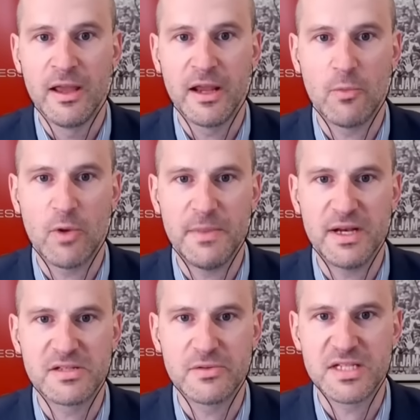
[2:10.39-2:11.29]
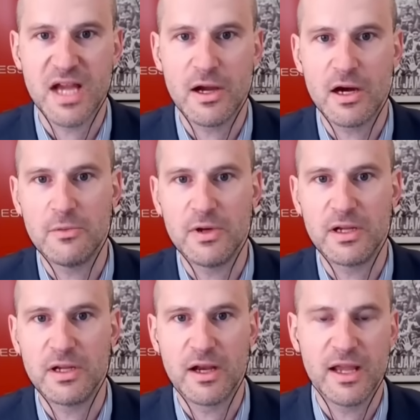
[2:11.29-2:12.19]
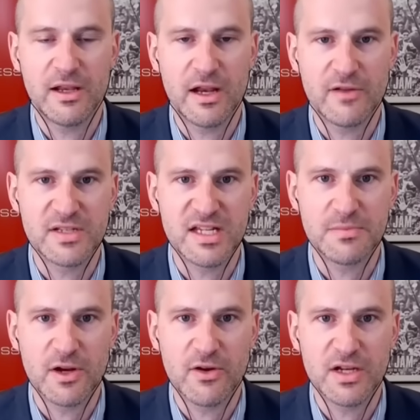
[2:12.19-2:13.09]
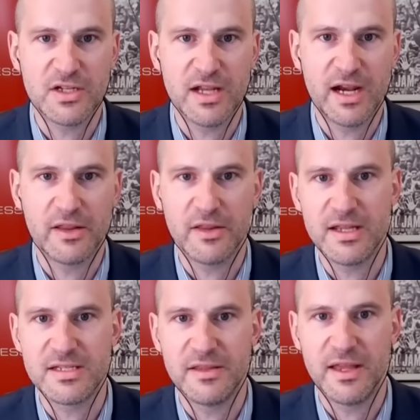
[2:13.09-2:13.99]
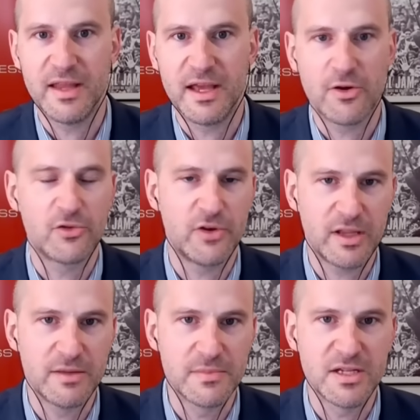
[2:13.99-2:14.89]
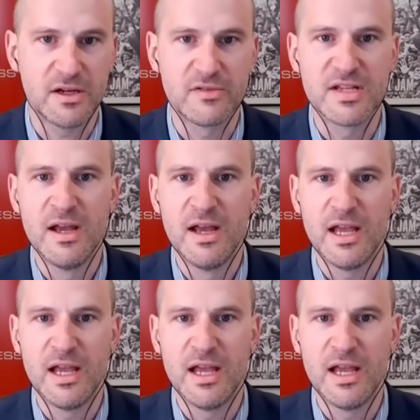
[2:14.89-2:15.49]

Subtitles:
one minister would say, "Oh, we're going to get net overseas migration down to this," and then they contradict themselves.